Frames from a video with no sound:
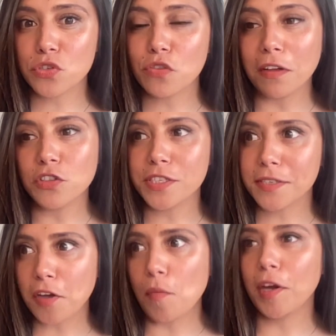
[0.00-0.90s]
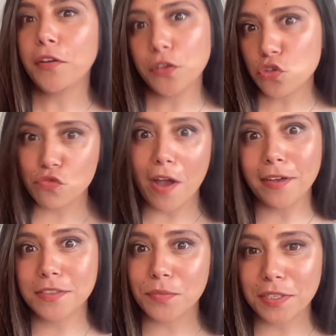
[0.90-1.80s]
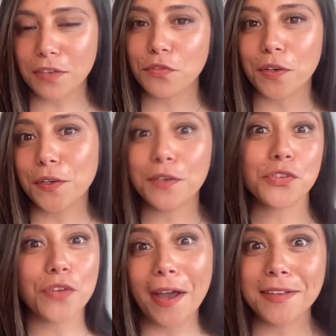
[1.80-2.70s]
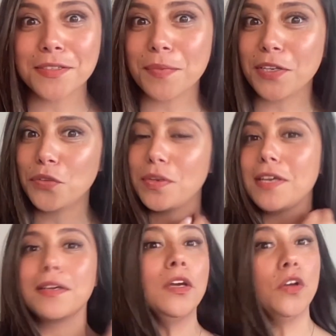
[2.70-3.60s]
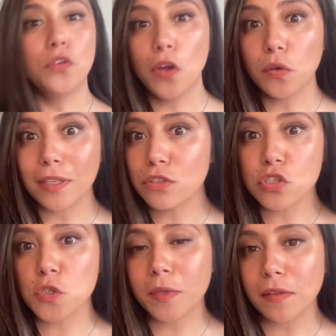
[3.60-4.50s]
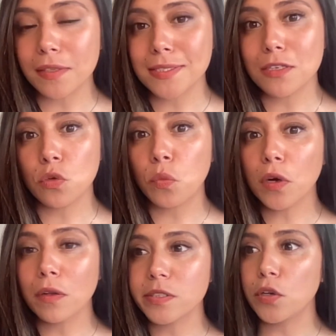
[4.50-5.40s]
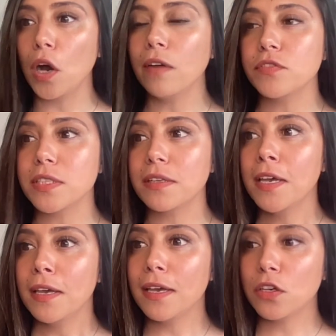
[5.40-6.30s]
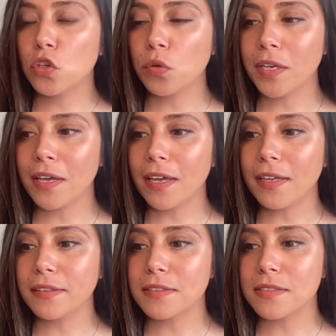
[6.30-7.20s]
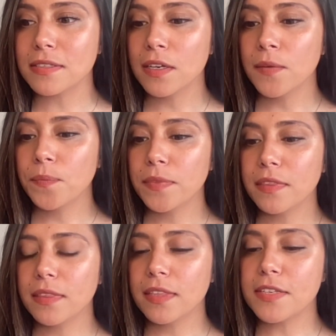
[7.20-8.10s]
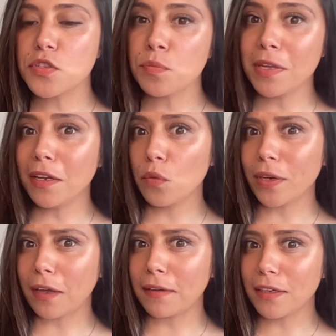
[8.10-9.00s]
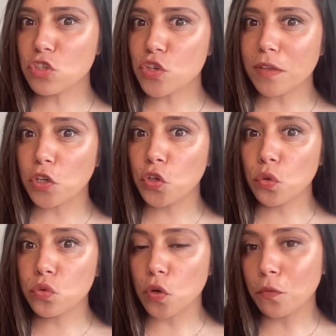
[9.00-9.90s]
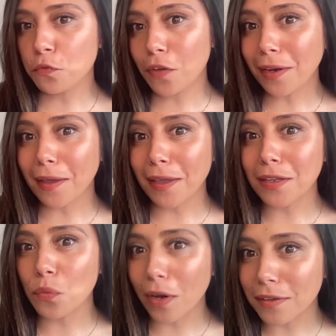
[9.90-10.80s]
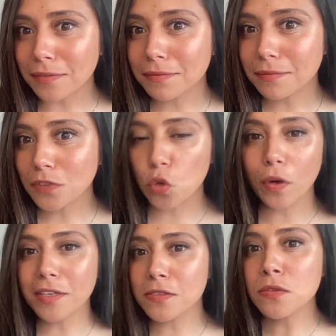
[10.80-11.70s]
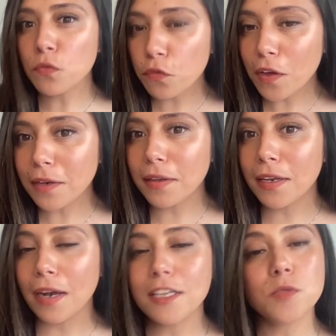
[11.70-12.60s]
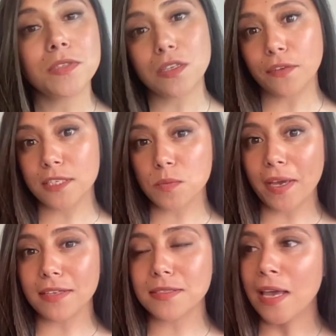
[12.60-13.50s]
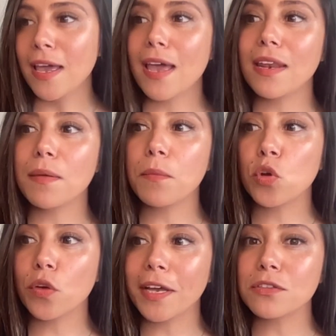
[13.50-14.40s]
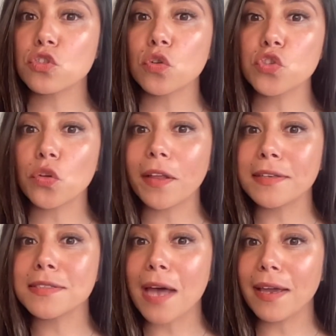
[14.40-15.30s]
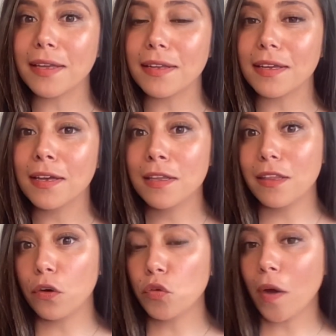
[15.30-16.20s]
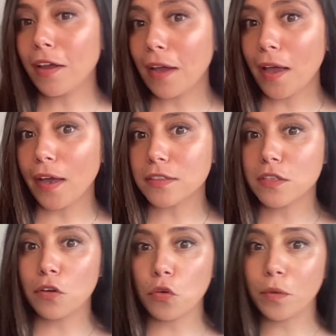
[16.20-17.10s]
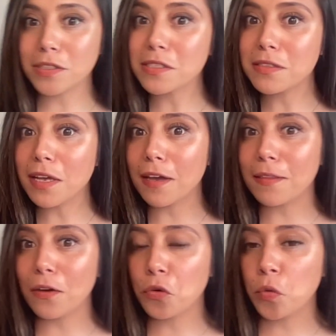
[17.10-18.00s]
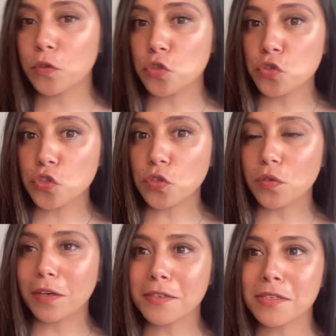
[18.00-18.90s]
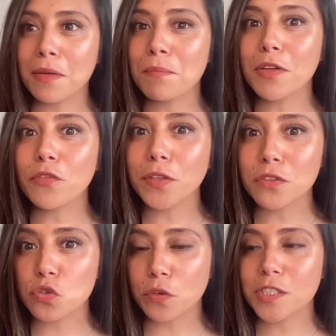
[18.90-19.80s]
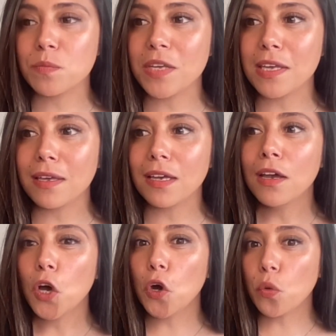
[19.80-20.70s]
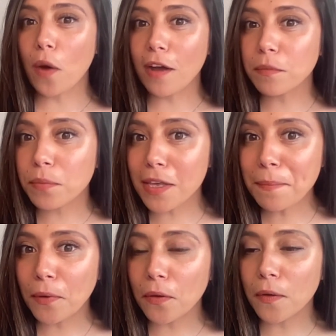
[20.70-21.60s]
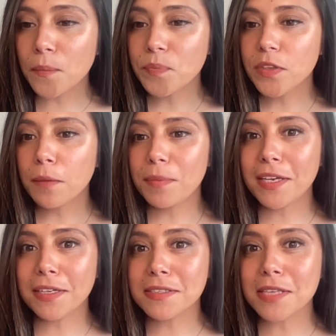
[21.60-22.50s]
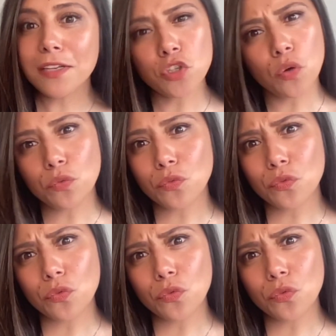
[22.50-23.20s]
astrology is like, oh my God, you're trying to be different, or you're trying to be unique. No, that's just the way that they see the world. And often it creates this immediate recognition that you don't fit anywhere. Aquarius doesn't fit in any specific space, and it creates social anxiety. They don't know how to act. They don't know what to say. They don't know what to do. There is an ambivalence towards being around people because they don't